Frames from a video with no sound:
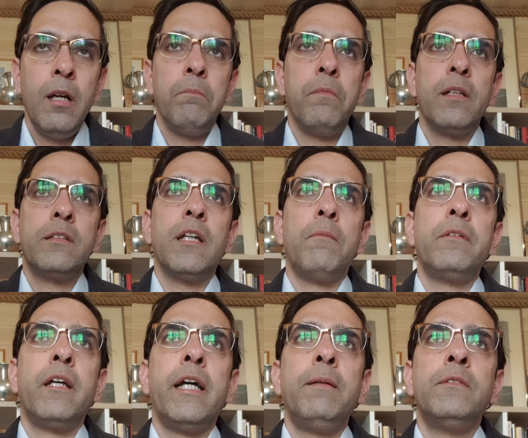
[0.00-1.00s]
But
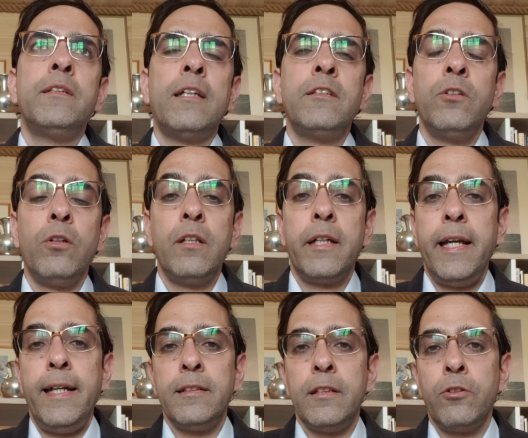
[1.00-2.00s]
sometimes that's not the
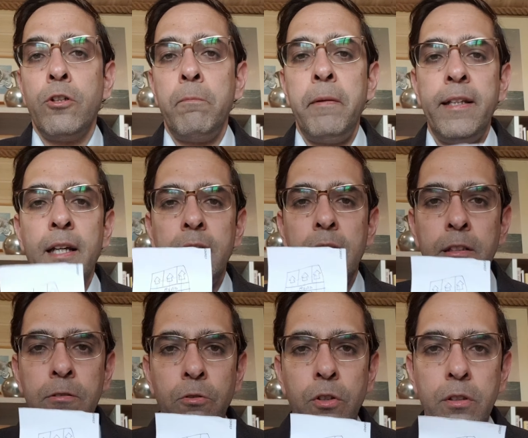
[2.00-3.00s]
case. It could be that
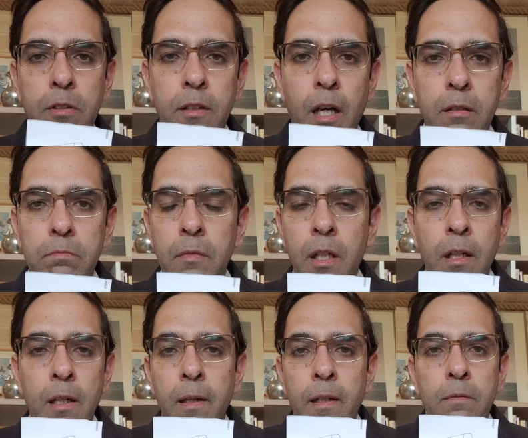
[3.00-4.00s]
this was done
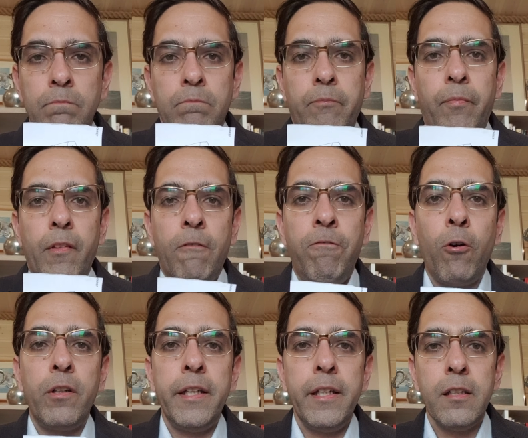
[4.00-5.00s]

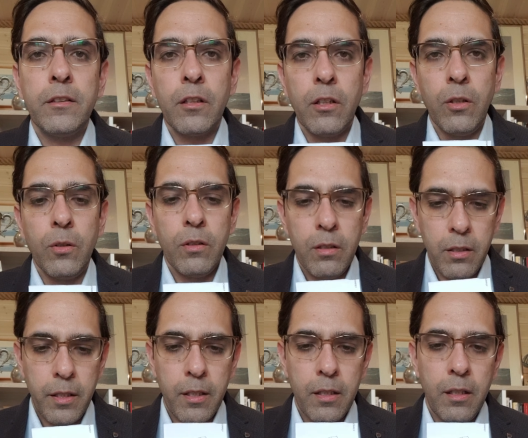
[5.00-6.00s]
40 years ago,
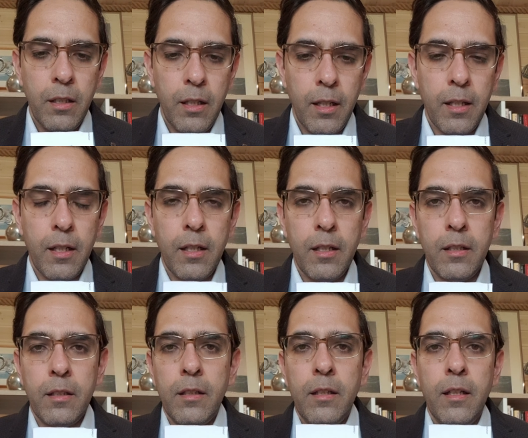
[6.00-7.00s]

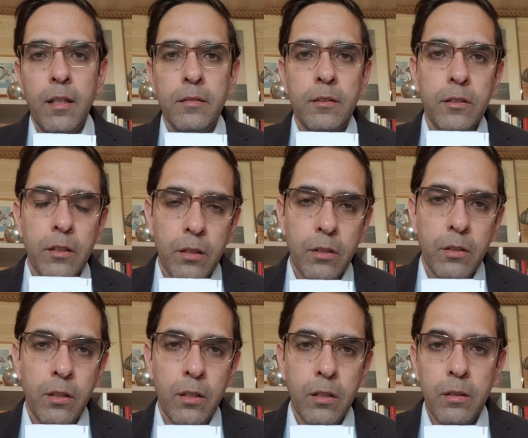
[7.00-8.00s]
and so
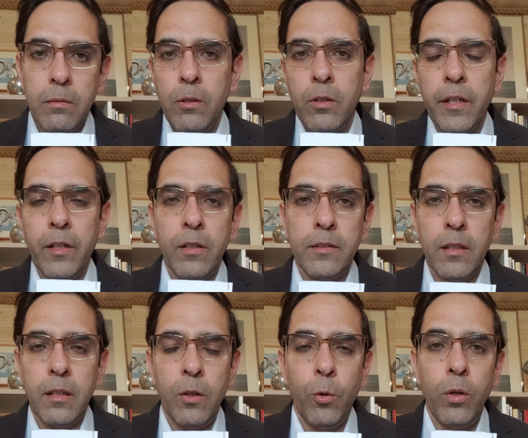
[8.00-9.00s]
or it's
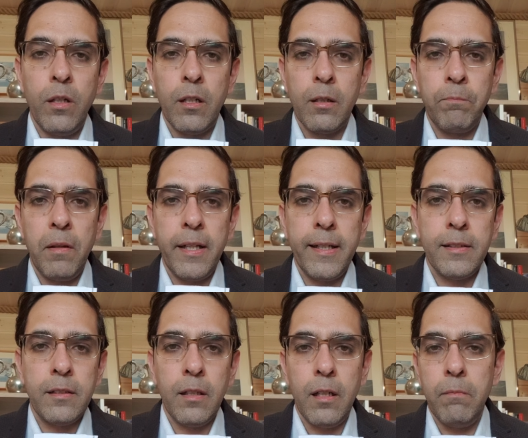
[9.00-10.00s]
an older
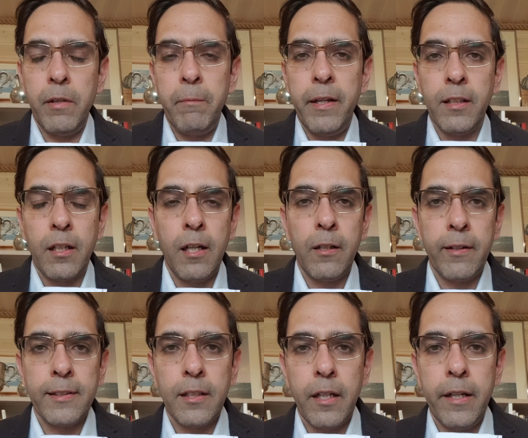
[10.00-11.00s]
place, maybe in the
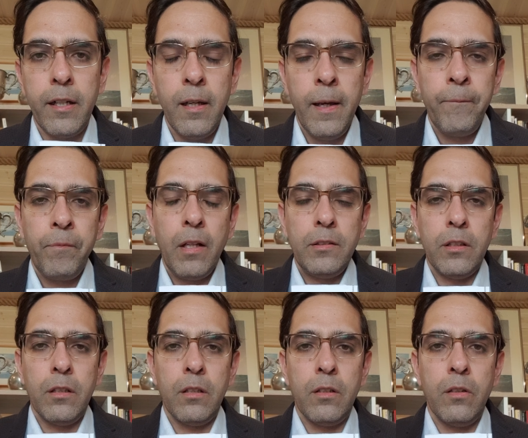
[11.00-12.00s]
countryside,
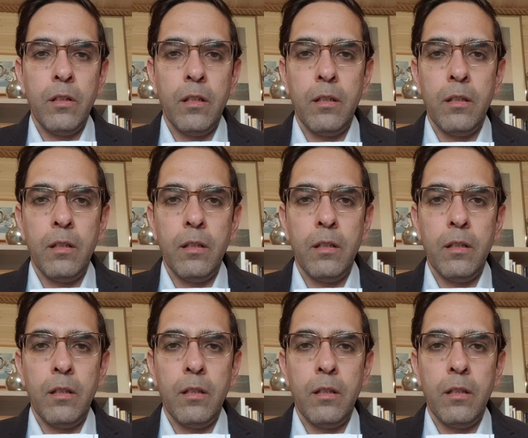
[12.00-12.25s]
so